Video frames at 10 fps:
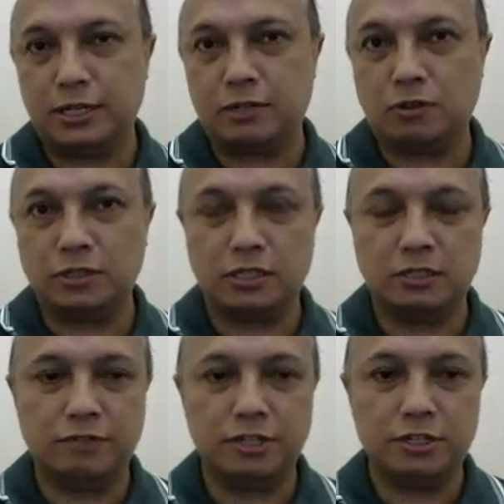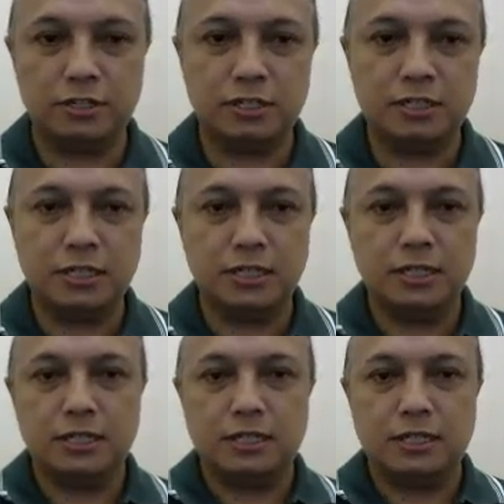a quantitative research,
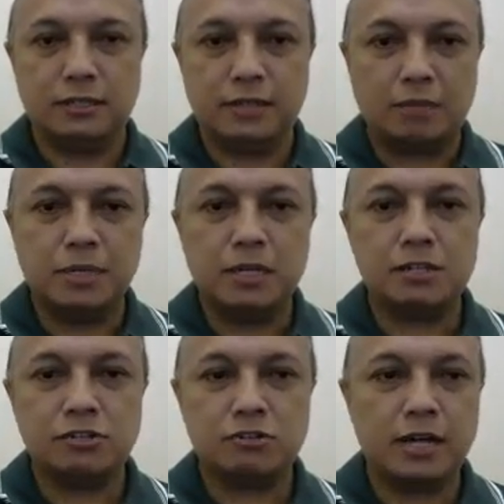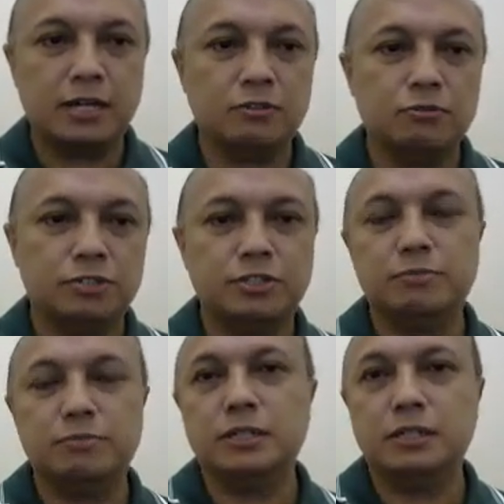that means trying to
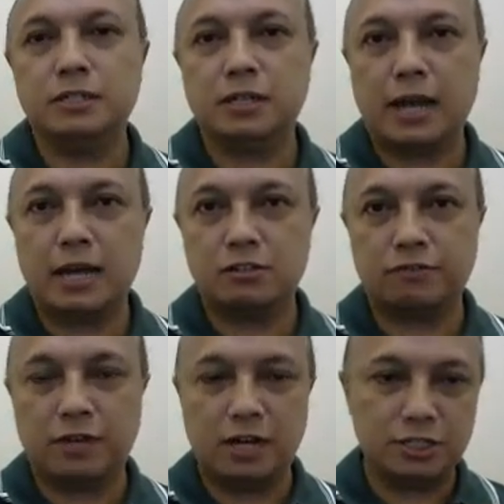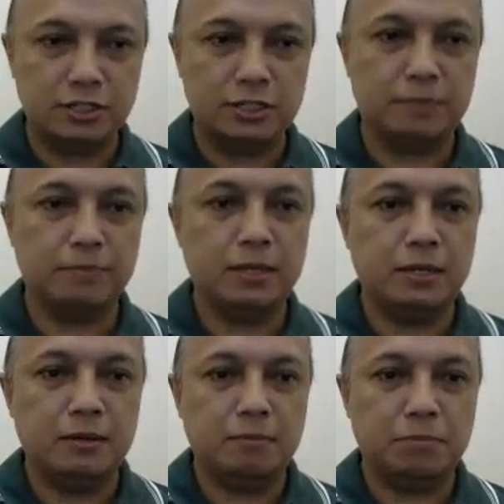determine the kinds of relationship
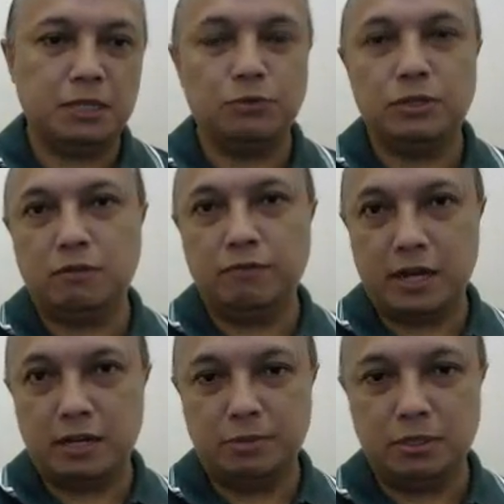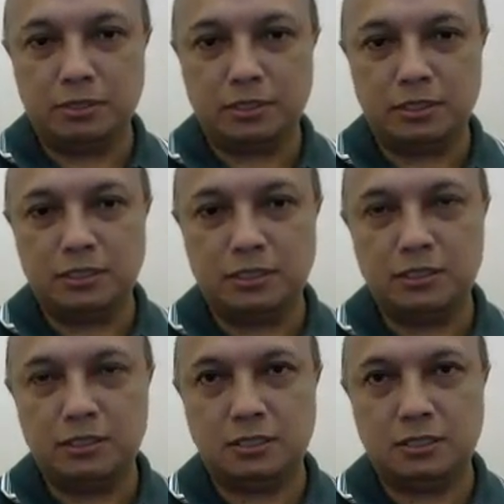between the variables.
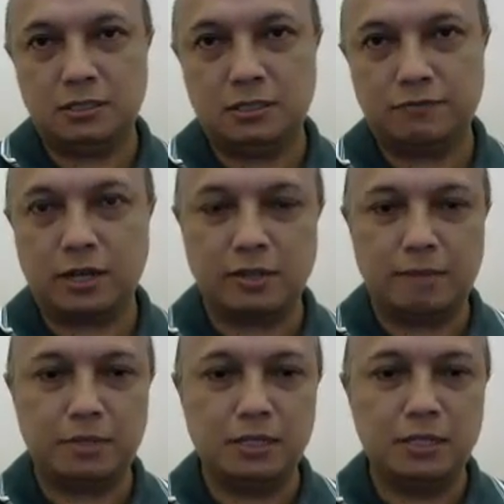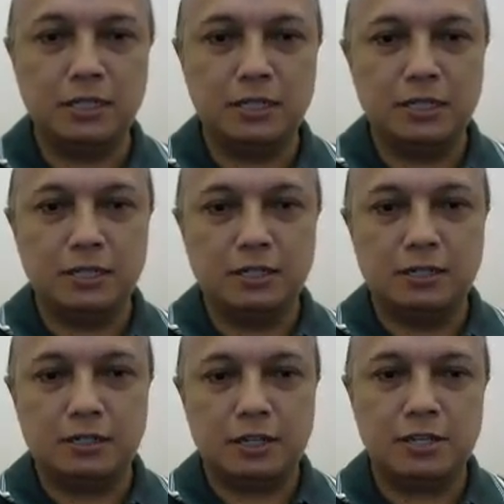For example,
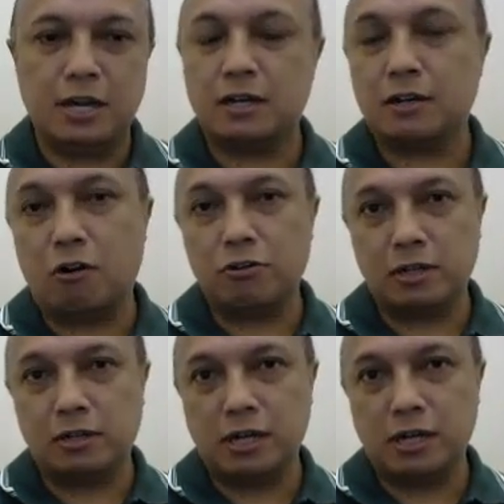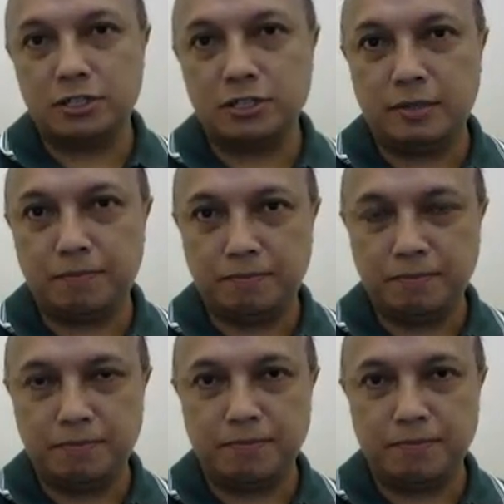is there a causal relationship?